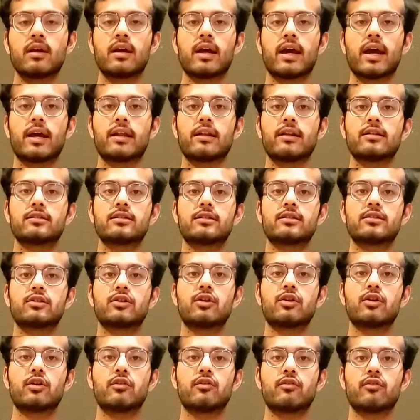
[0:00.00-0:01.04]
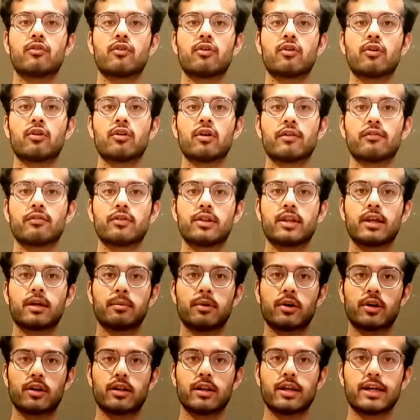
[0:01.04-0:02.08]
And this is good for, if you think
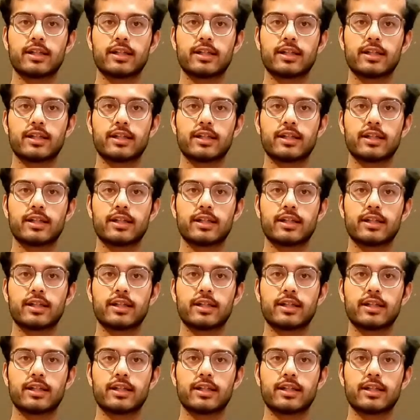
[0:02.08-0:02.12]
about clay,